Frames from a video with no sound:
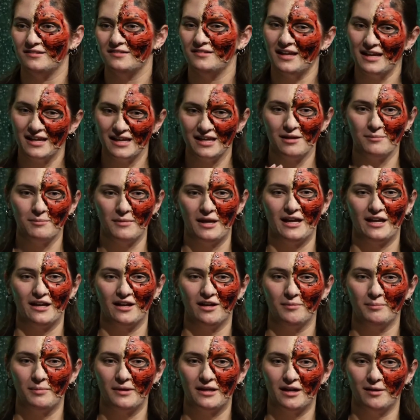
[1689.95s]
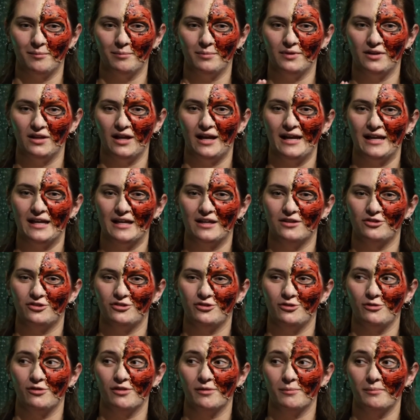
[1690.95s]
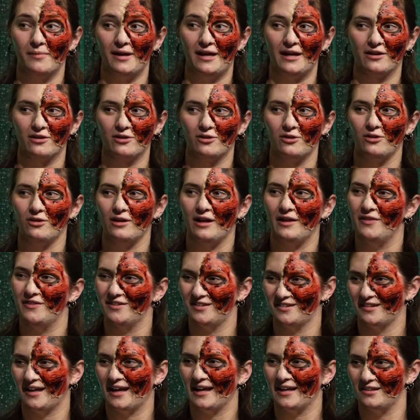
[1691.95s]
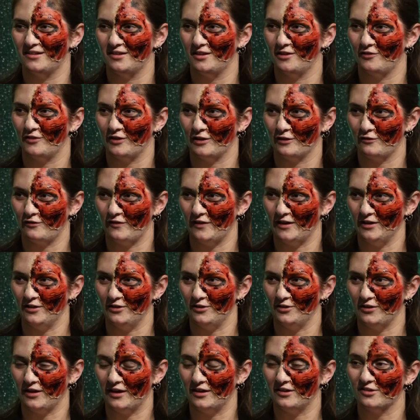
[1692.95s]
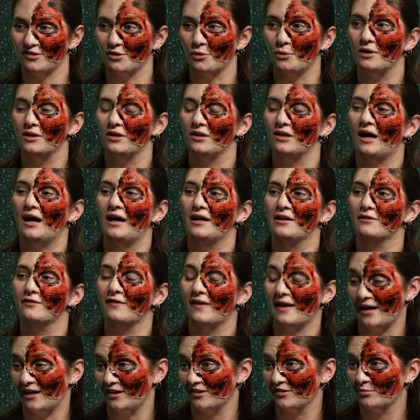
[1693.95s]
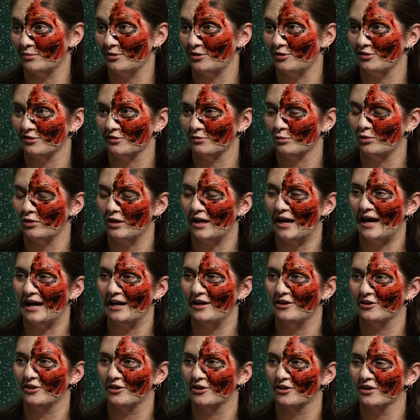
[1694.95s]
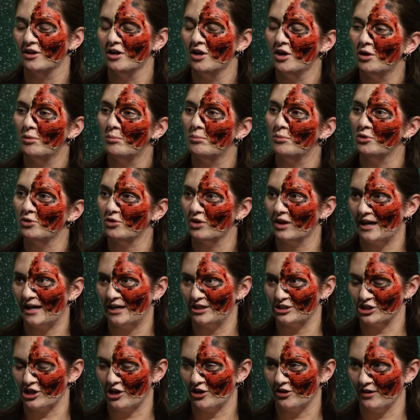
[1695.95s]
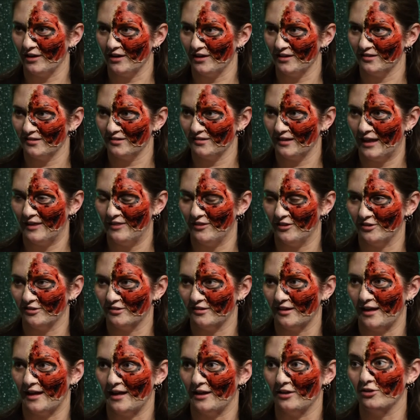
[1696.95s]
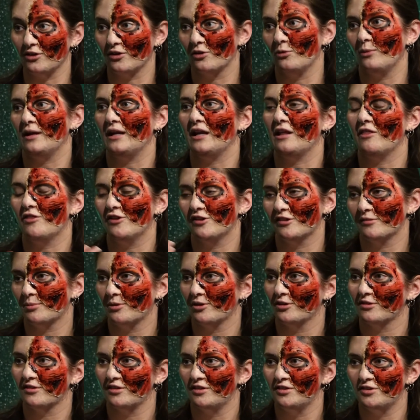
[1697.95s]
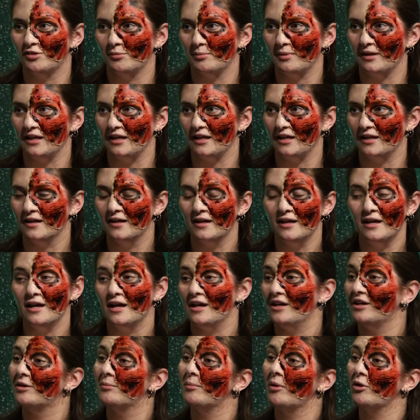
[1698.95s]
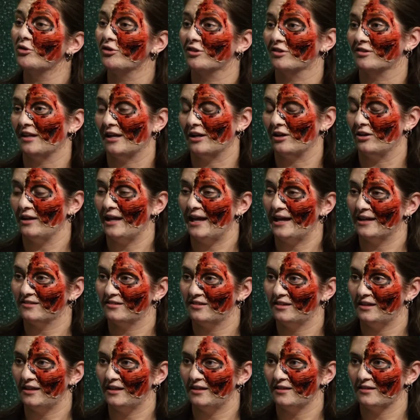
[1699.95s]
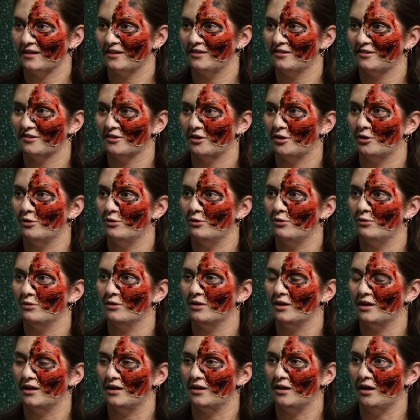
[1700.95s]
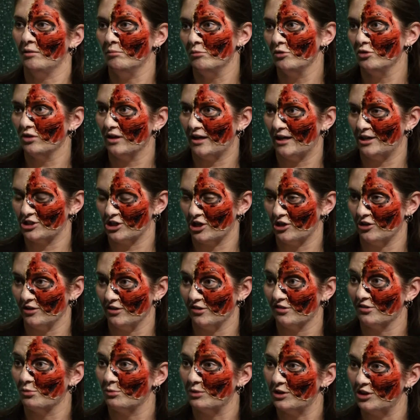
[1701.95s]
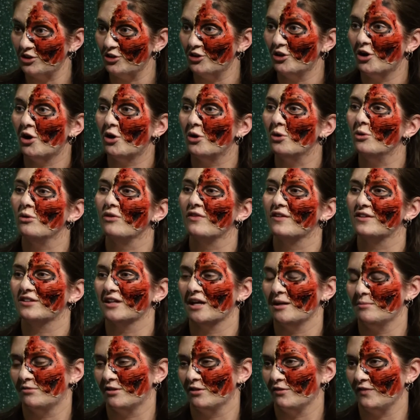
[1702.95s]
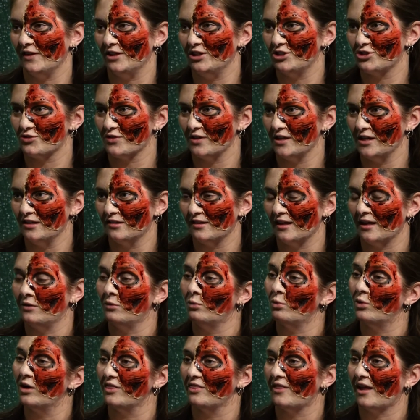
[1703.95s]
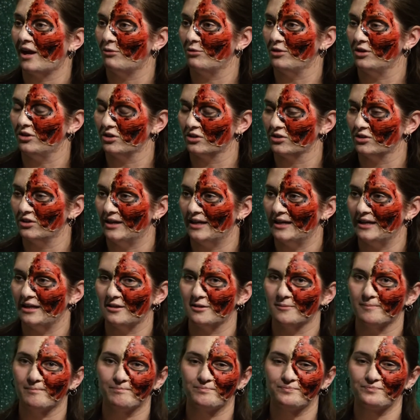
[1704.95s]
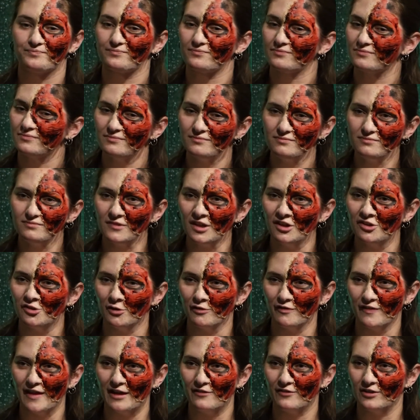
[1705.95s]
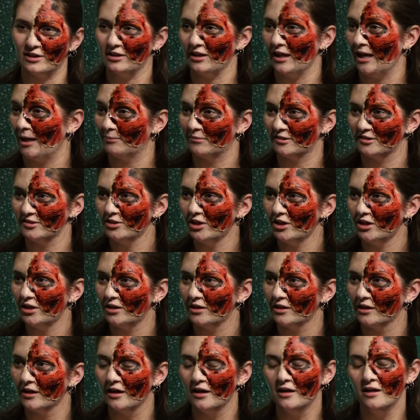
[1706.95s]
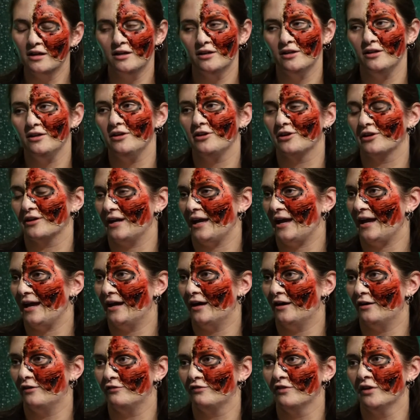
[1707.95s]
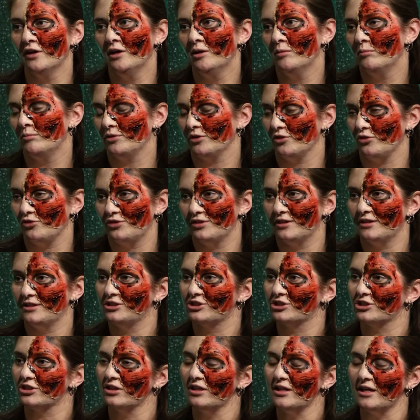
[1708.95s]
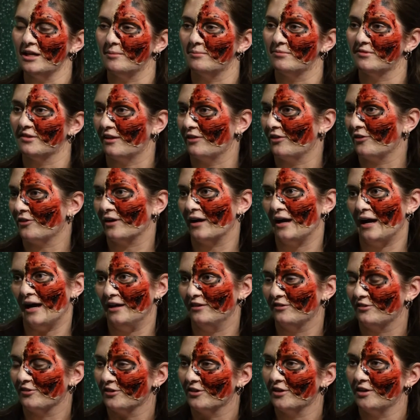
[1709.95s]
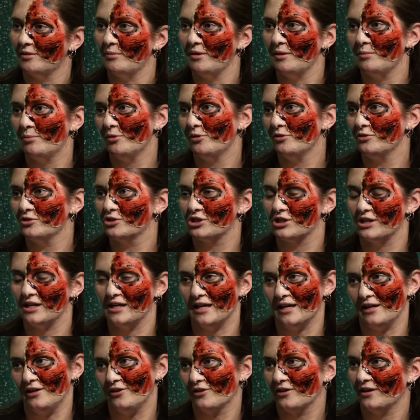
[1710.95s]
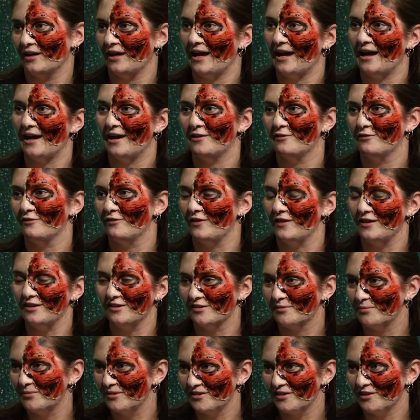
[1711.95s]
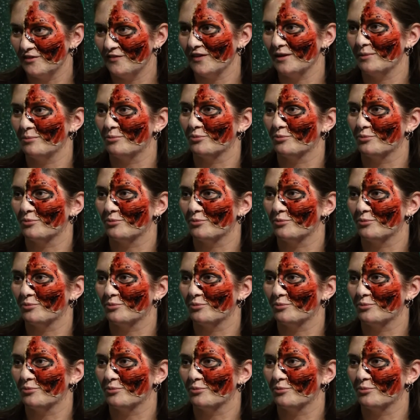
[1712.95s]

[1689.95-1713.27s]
taking makeup and applying it to the medical and the scientific field. And so a lot of hospitals will hire moulage artists and they'll say, look, we need this person to be in a motorcycle accident. And so uh, a moulage artist would know the types of injuries and what that would look like. So if they have a collapsed lung, you're going to have blue tinged lips and their eyes are going to be bulging and you're going to have these specific